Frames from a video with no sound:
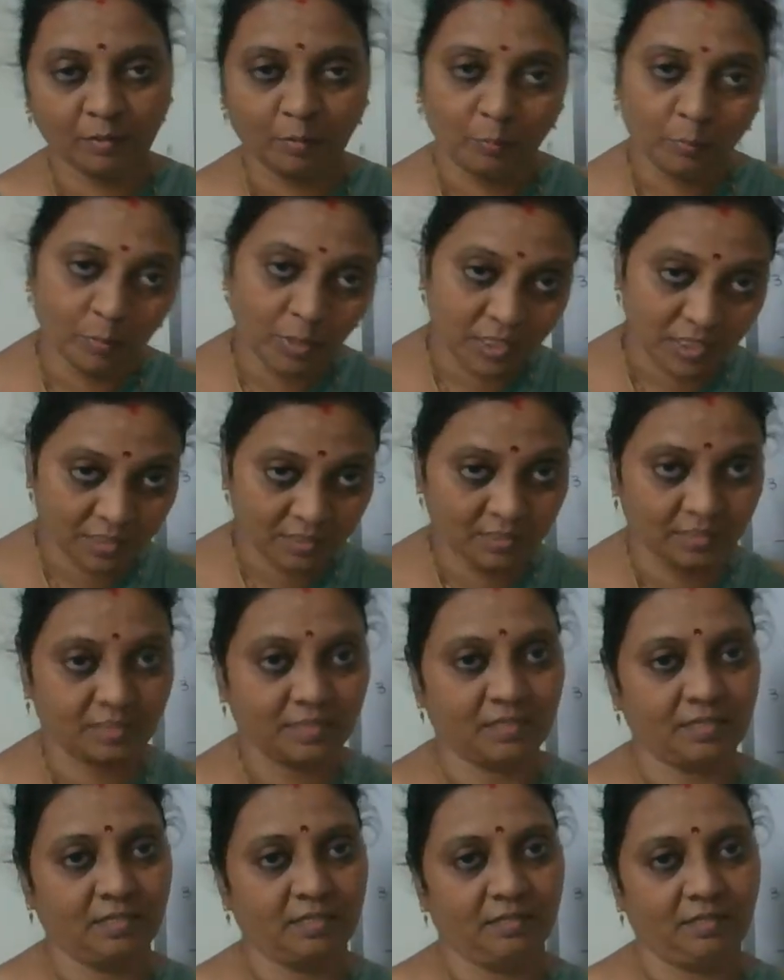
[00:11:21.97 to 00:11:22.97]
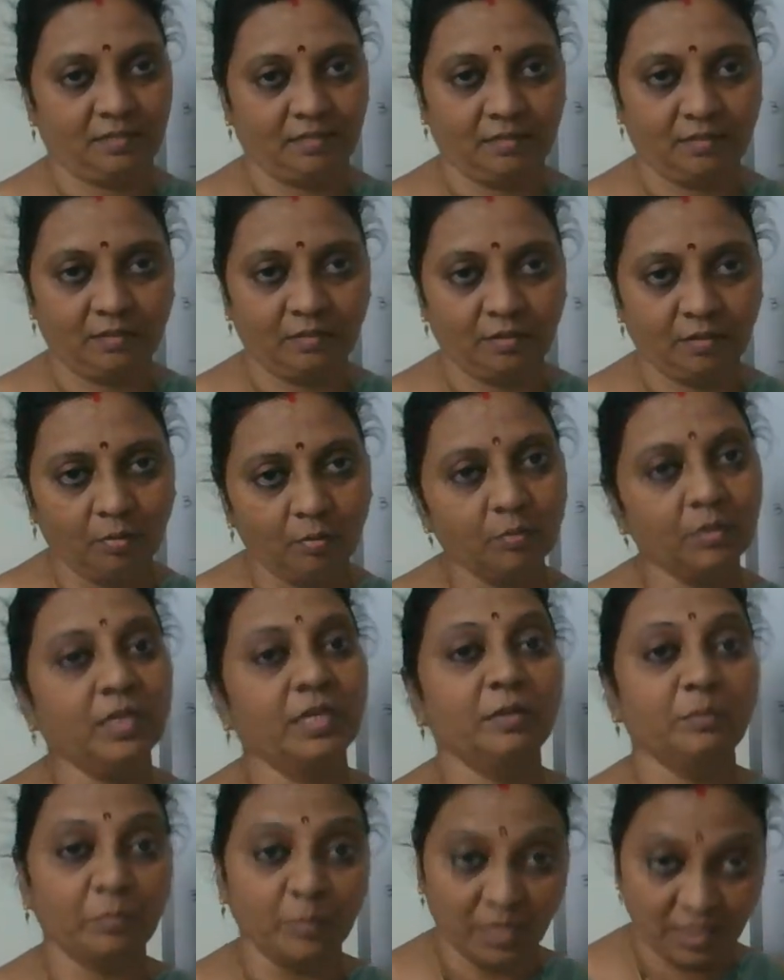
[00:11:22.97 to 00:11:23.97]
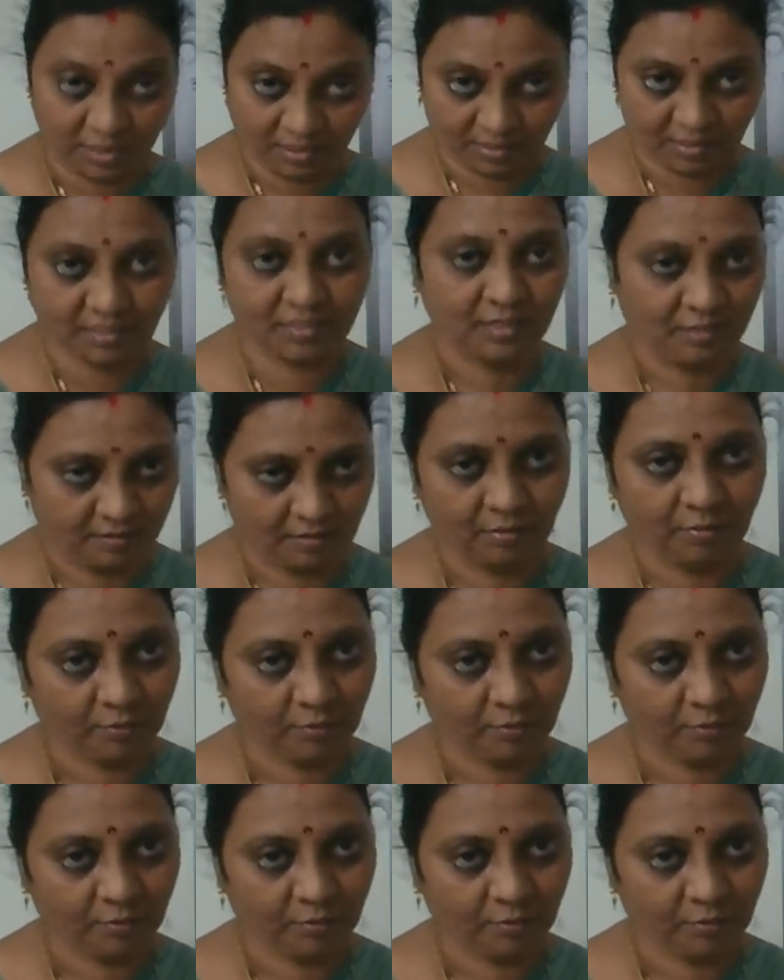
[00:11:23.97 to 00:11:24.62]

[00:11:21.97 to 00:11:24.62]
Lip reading: once, only once.